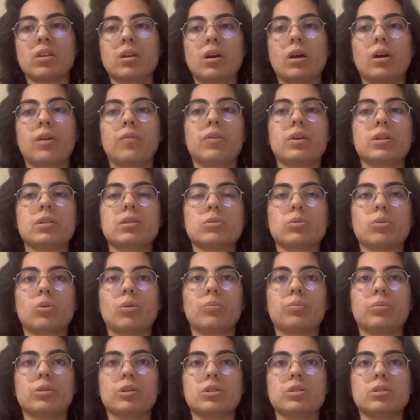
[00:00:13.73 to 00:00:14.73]
a Wheatstone
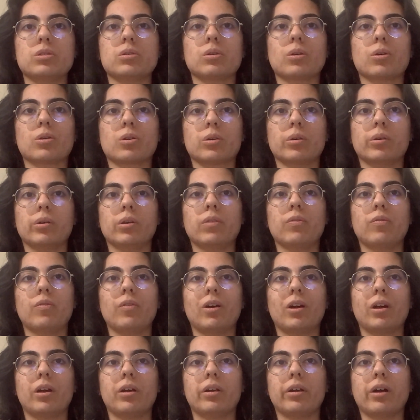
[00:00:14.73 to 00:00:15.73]
bridge circuit
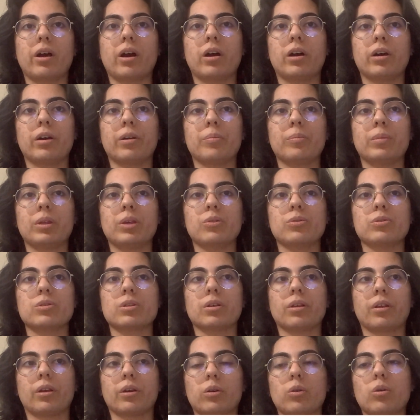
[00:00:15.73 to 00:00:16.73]
where I am
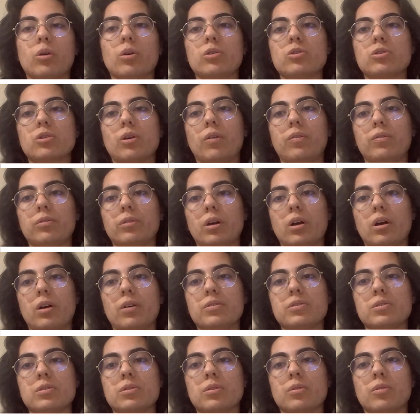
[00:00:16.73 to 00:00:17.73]
using the Kirchhoff
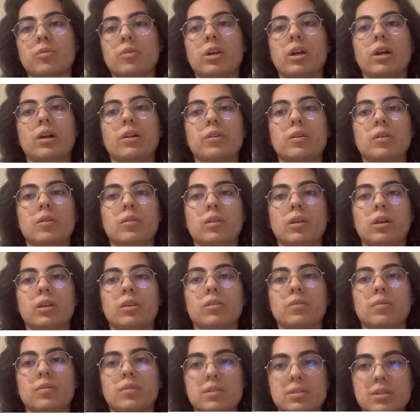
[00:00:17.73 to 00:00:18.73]
laws to calculate
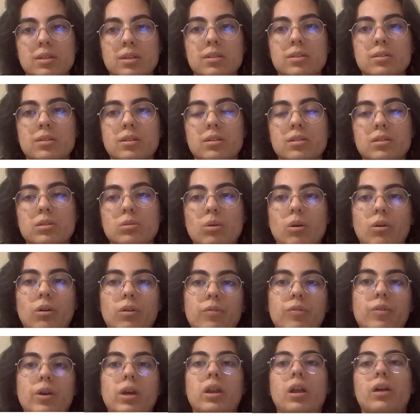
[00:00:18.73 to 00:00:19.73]
the resistance
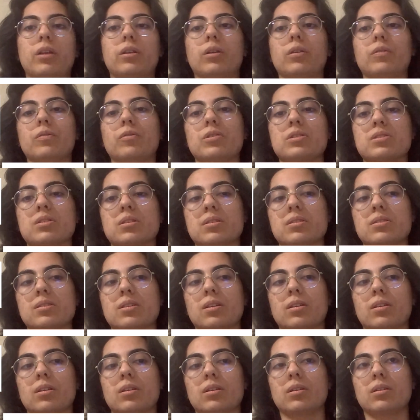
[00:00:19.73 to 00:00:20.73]
of an unknown
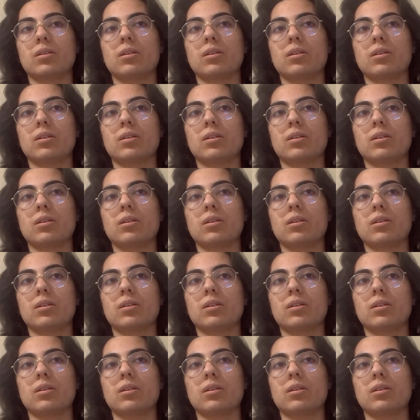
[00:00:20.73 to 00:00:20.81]
resistant.